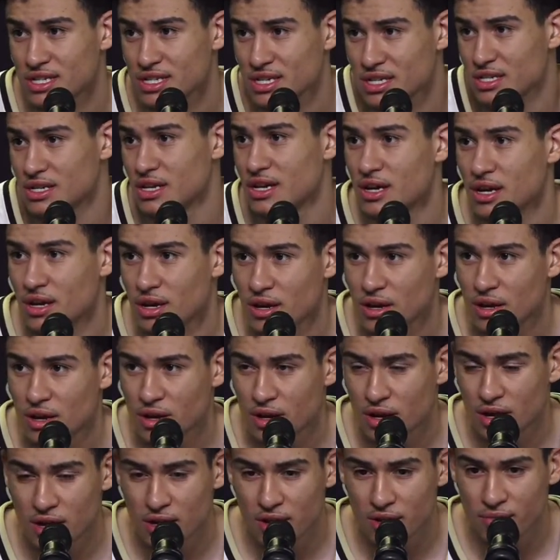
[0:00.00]
It's just
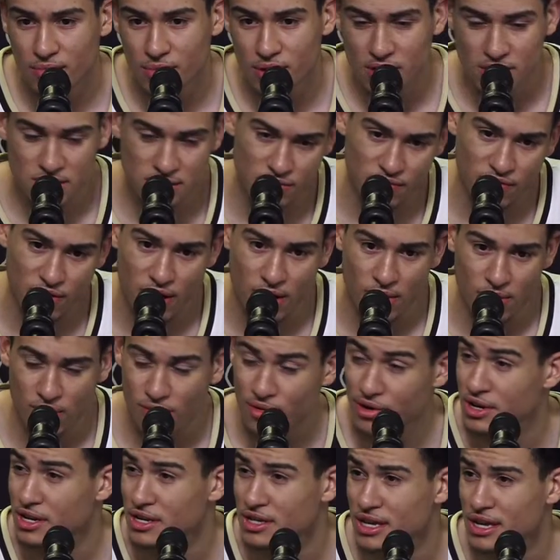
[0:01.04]
me and J'Vonne
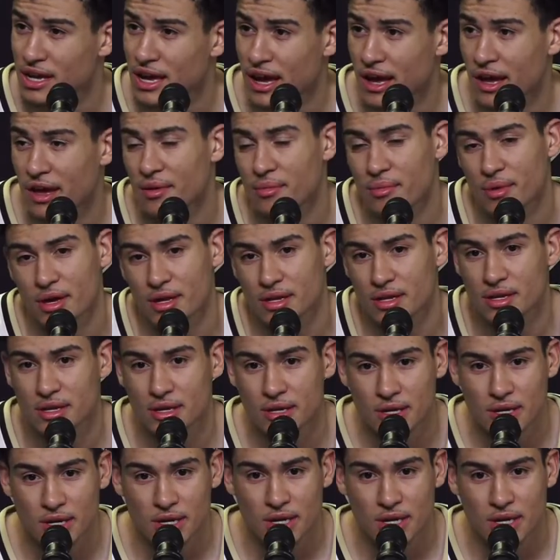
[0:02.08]
were reading the game, and